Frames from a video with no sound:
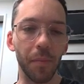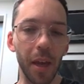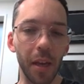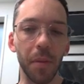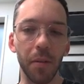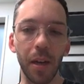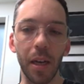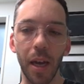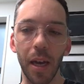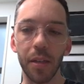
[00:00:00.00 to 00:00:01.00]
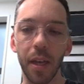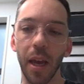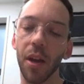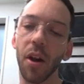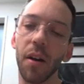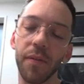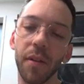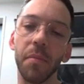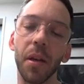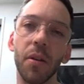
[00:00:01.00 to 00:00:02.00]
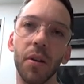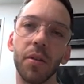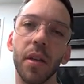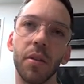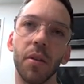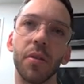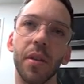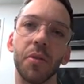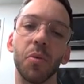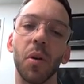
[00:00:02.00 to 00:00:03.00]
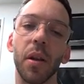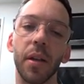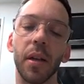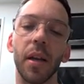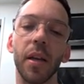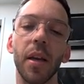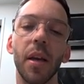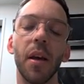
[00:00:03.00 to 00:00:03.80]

They can be really nasty. And often, because they're so subtle clinically,